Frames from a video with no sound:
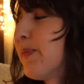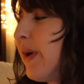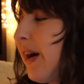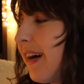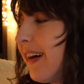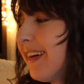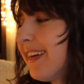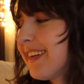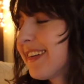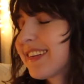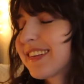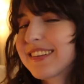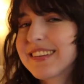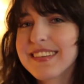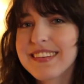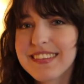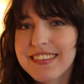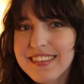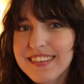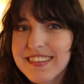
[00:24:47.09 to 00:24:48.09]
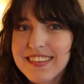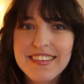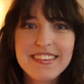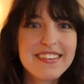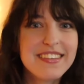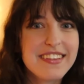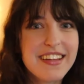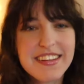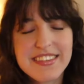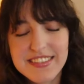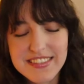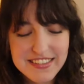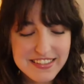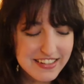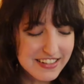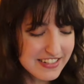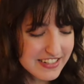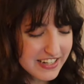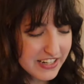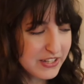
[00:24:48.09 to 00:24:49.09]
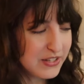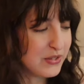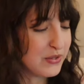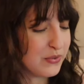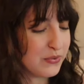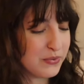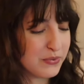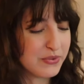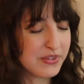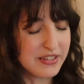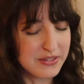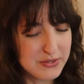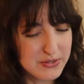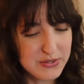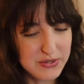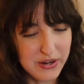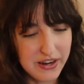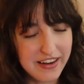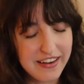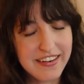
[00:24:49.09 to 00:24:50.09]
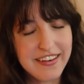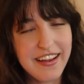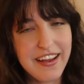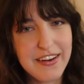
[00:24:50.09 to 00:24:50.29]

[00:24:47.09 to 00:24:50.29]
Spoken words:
but let's continue this trend